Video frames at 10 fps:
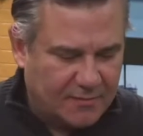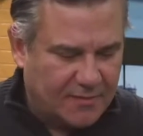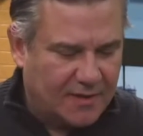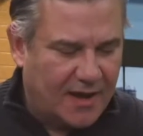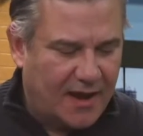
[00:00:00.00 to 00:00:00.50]

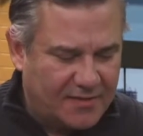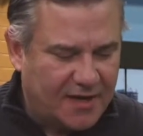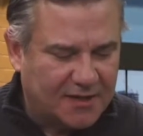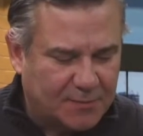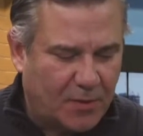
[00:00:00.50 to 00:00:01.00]
I
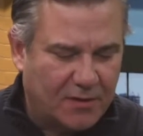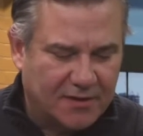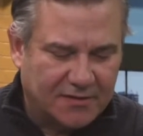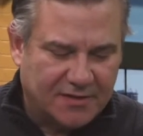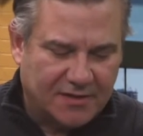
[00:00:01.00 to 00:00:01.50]
think it's
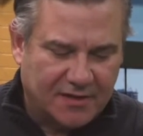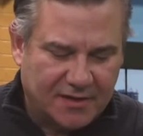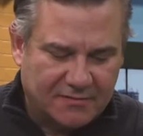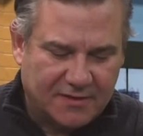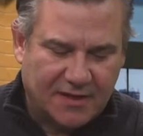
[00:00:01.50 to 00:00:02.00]
pertinent to
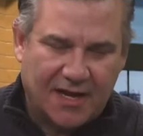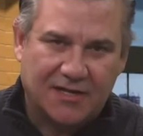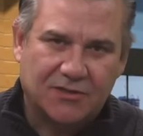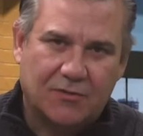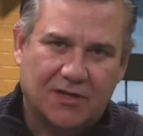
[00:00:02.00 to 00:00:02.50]
the
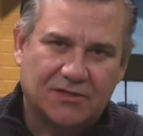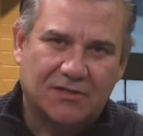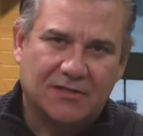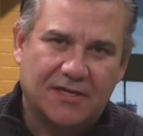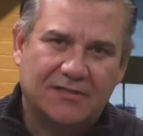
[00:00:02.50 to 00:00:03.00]
age
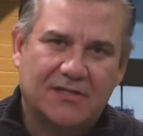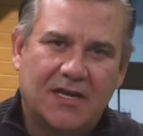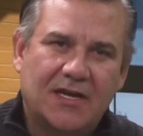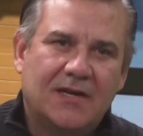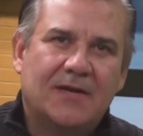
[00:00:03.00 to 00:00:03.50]
question. Is
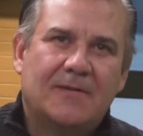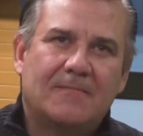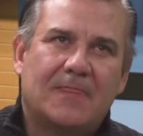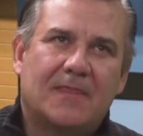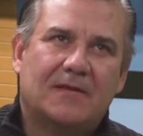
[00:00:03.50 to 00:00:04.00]

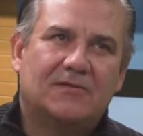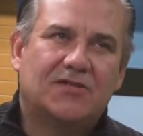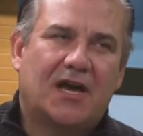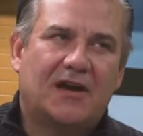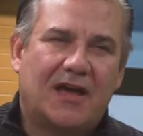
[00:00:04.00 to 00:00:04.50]

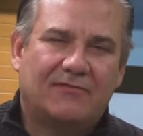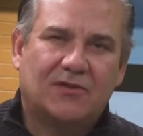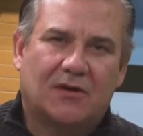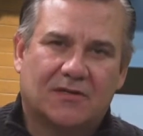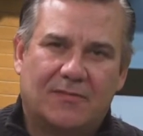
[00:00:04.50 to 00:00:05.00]
John and I have
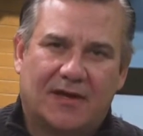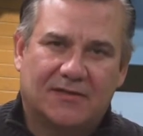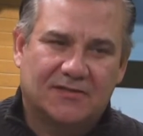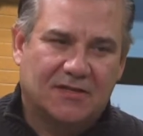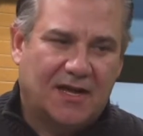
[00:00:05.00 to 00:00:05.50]
talked about
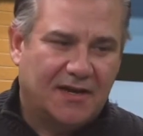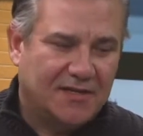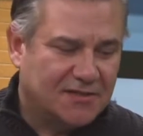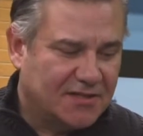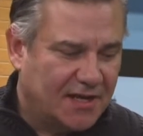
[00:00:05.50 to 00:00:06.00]
this a lot, and I
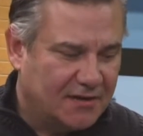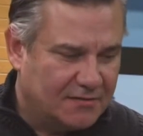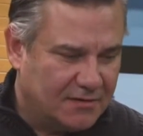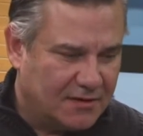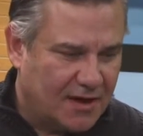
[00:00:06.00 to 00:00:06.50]
just had
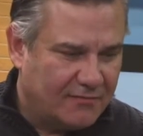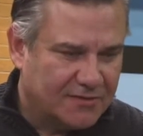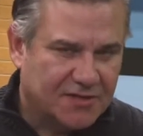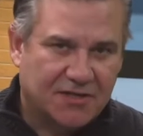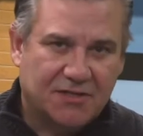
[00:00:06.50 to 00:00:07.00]
a
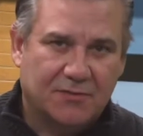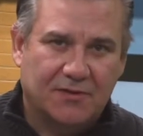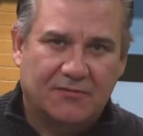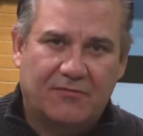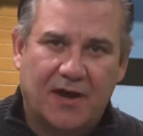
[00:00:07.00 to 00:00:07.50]
conversation with
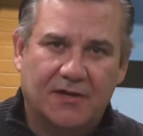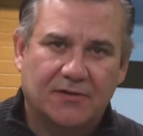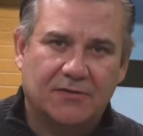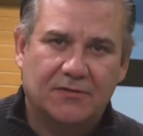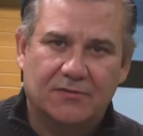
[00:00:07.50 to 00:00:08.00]
a friend
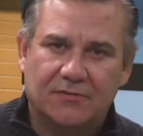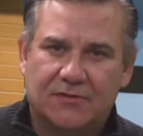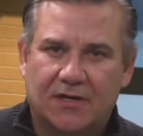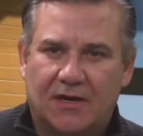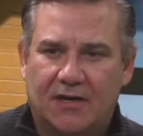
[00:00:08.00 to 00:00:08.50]
who's
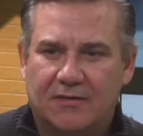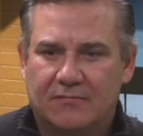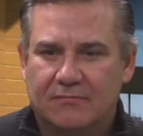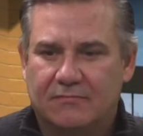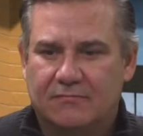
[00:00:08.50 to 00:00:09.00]

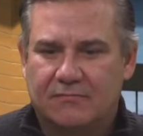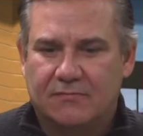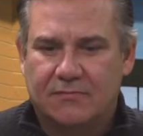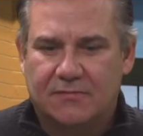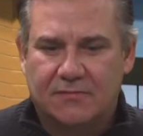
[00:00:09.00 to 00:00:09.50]

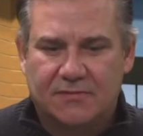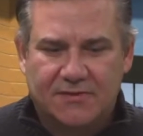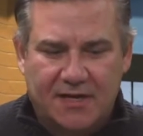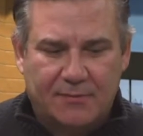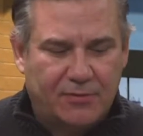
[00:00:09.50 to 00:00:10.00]

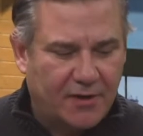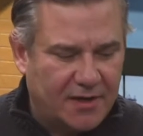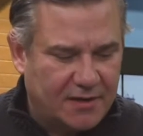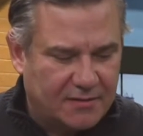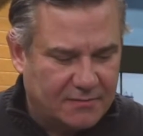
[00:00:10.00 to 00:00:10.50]
had a
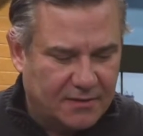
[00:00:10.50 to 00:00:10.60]
pretty